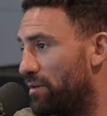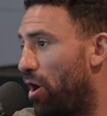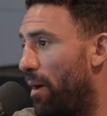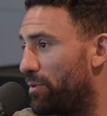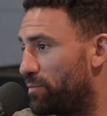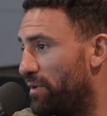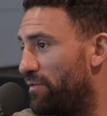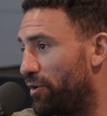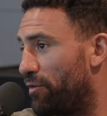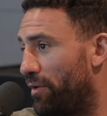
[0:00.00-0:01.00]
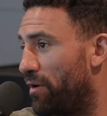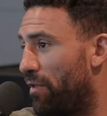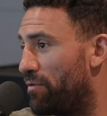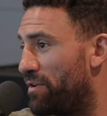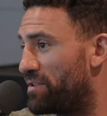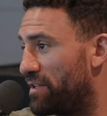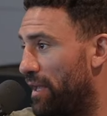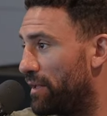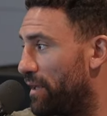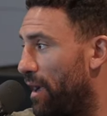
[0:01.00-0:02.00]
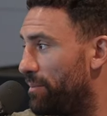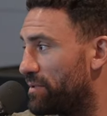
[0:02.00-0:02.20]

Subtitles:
accomplishment of your career other than a Stanley Cup?